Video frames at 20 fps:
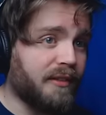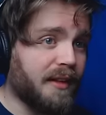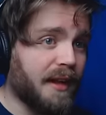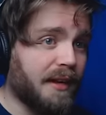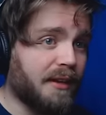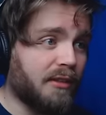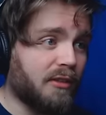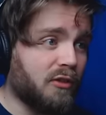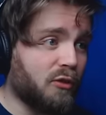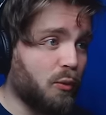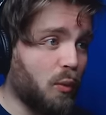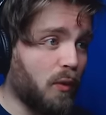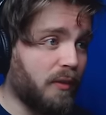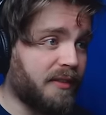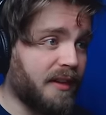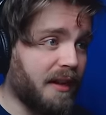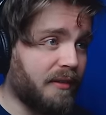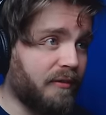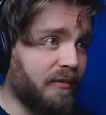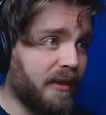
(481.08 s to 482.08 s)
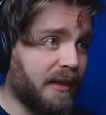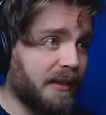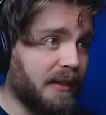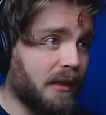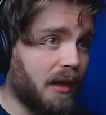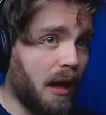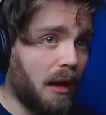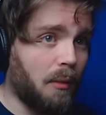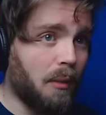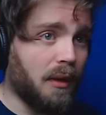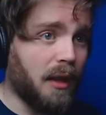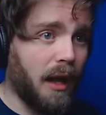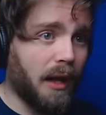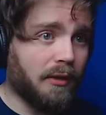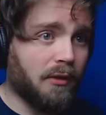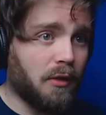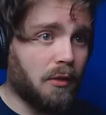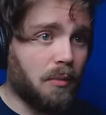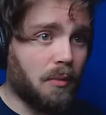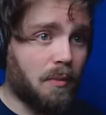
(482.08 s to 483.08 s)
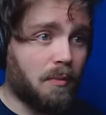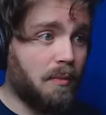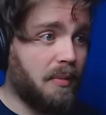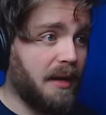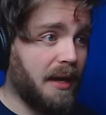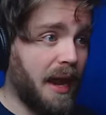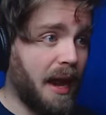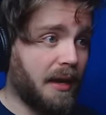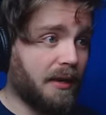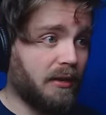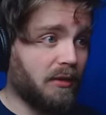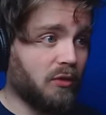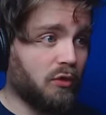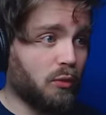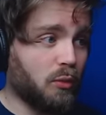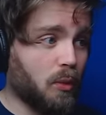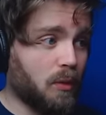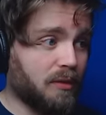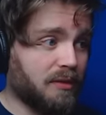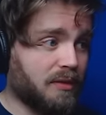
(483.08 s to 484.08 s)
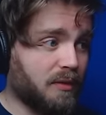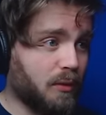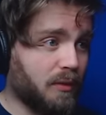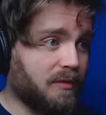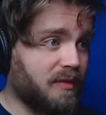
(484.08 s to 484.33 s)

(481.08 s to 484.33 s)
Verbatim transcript: is heading towards that thing that I would like to be heading towards to